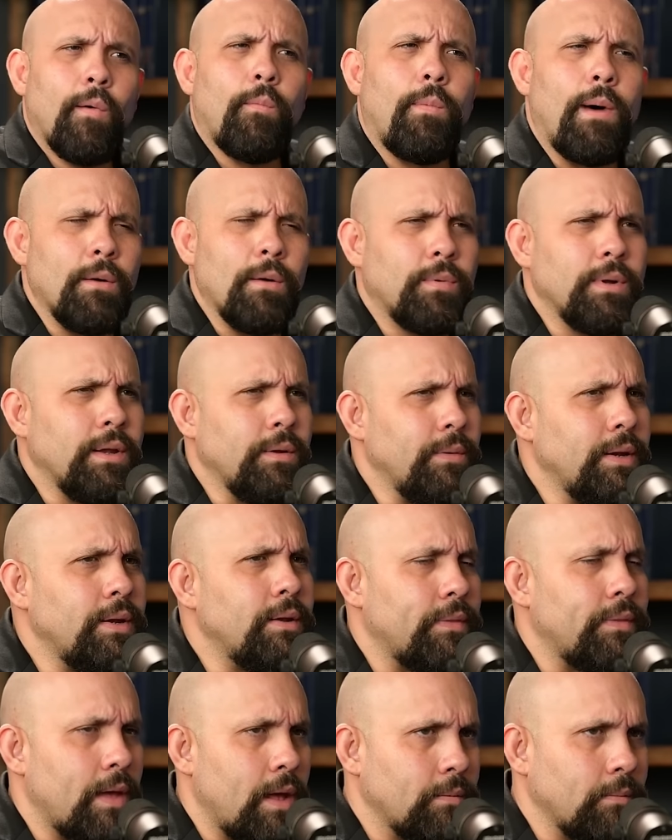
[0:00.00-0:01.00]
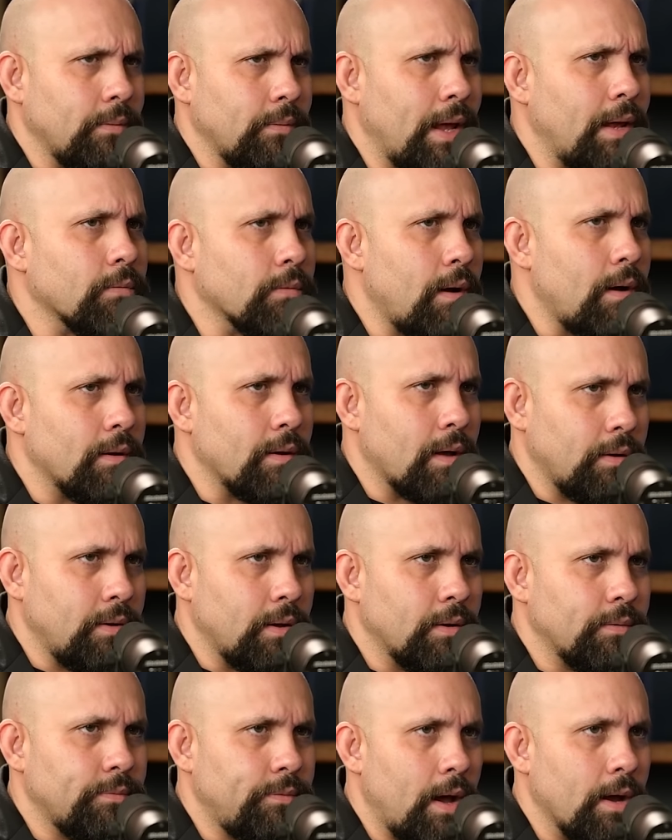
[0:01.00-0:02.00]
Why would you need to then later on
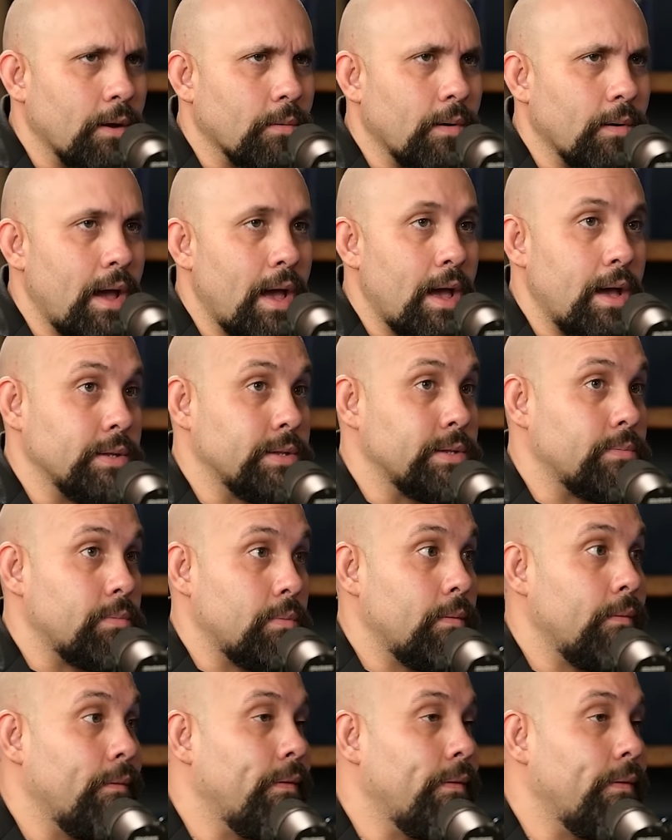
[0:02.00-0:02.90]
identify her as